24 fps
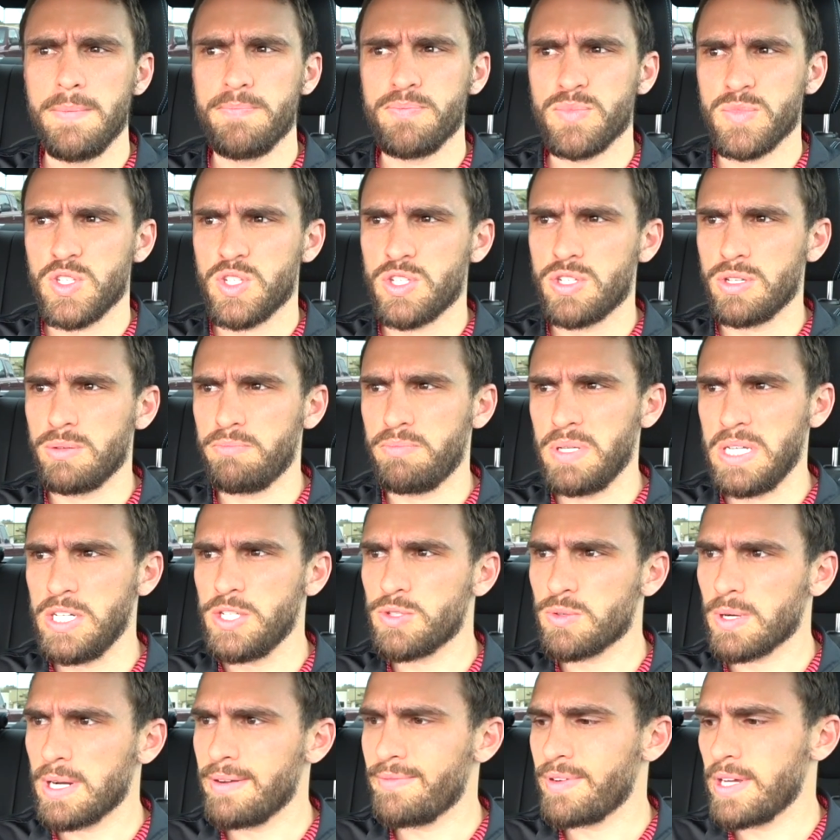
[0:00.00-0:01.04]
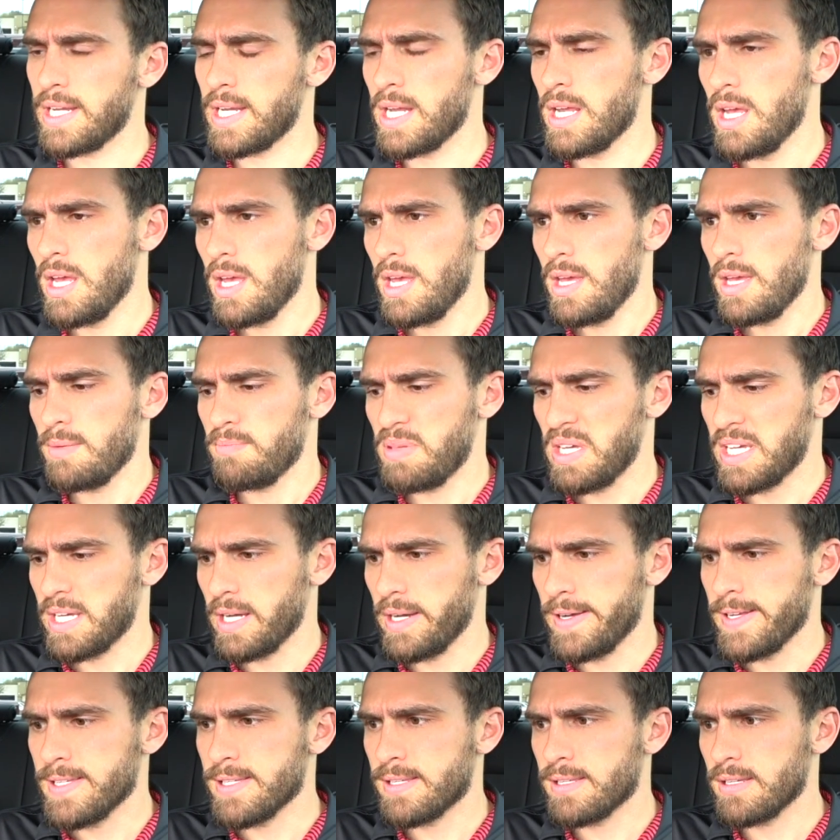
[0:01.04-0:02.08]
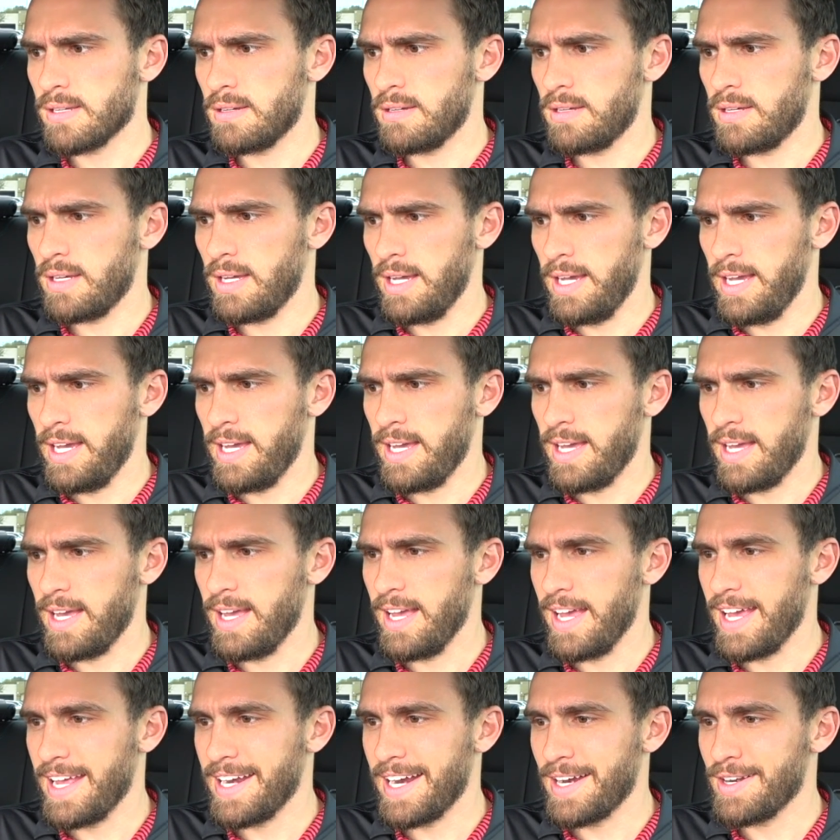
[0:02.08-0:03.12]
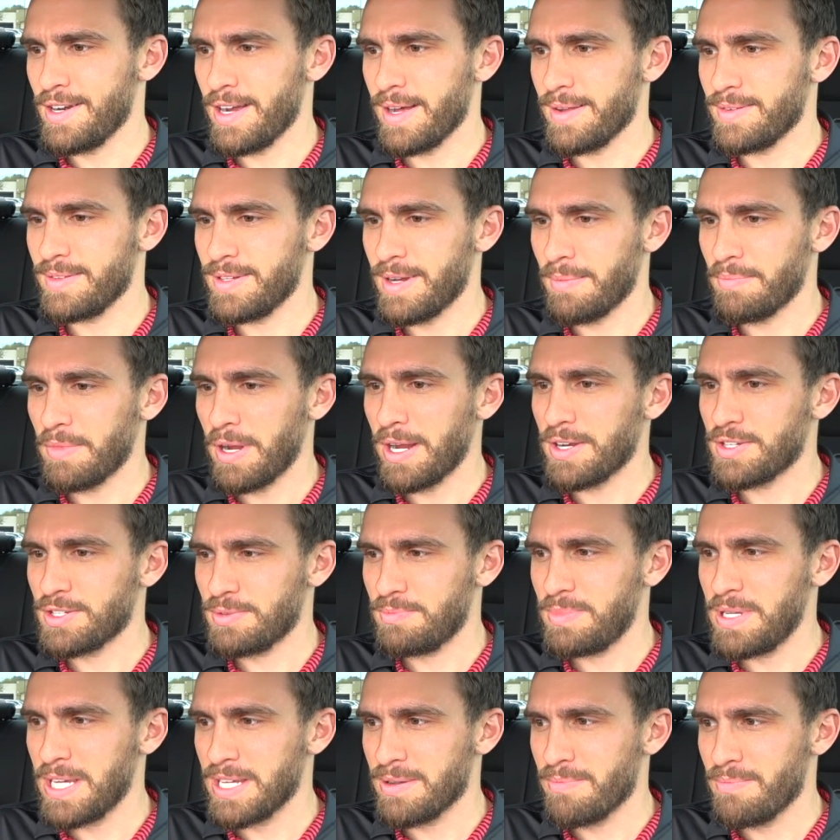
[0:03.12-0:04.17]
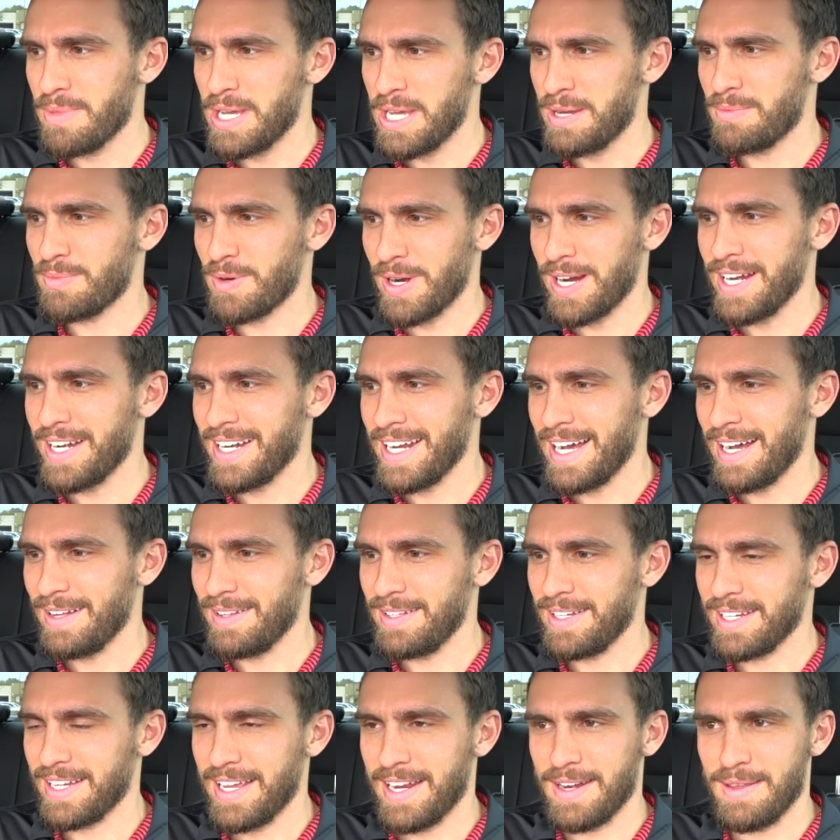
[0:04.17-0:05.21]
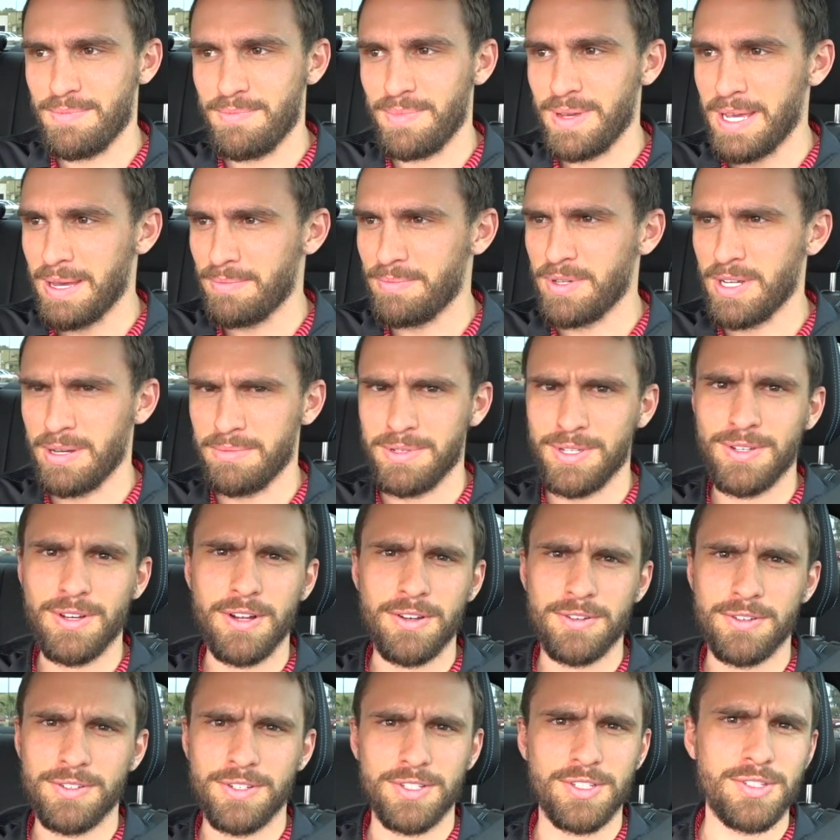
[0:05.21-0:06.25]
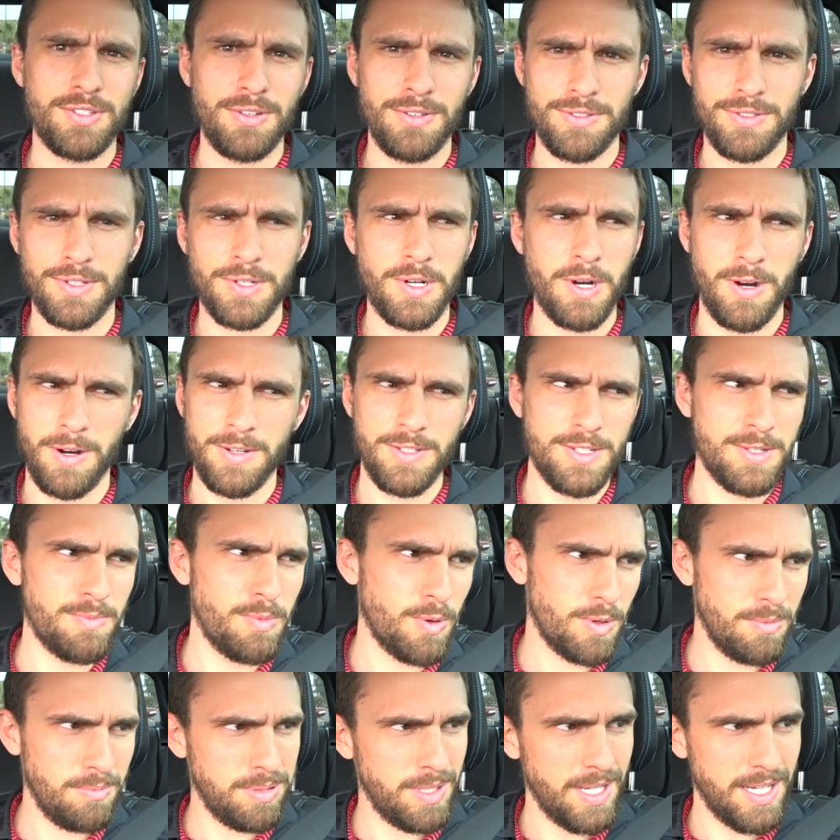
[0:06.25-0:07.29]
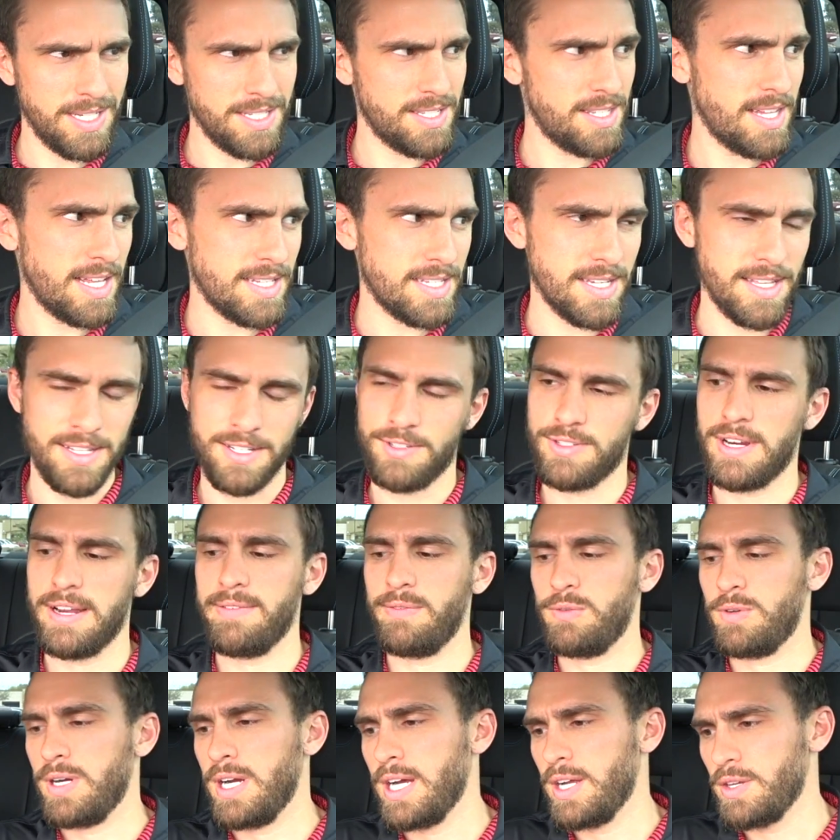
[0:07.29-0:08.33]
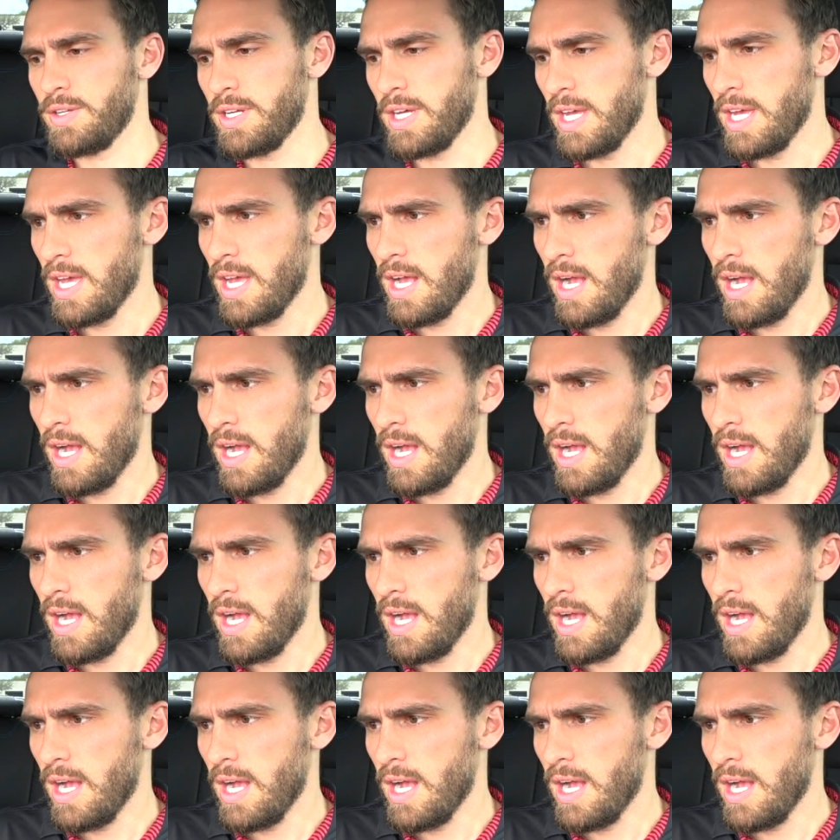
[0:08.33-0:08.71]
should be driven, because and I'm not just being a meme right now, like any BMW owner just throws their car in Sport Plus and that's how they drive around.